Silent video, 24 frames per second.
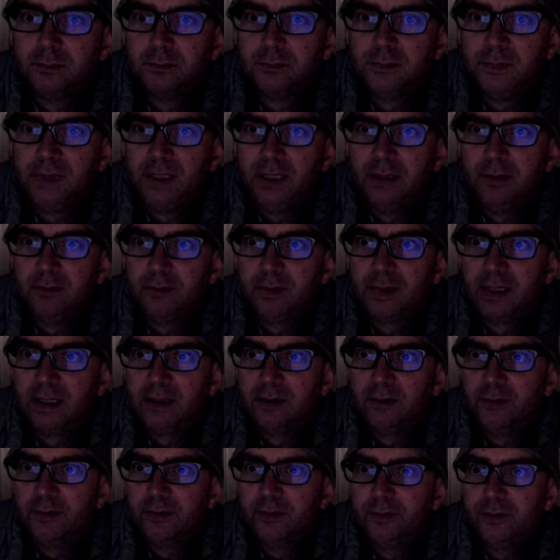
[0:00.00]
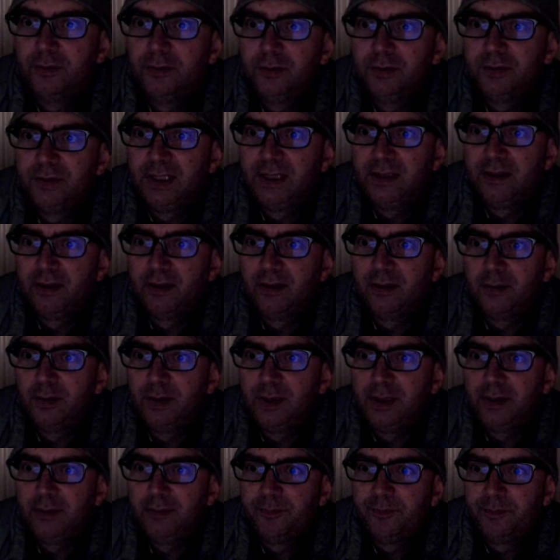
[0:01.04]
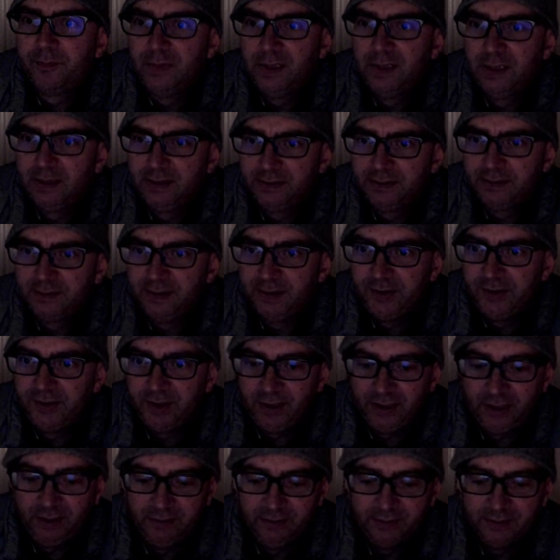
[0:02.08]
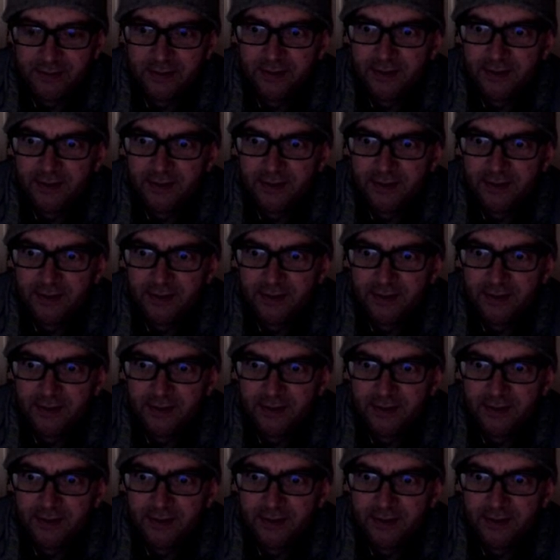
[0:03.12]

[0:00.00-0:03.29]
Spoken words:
Yeah, get all the 4s out of the way. Last digit here is a,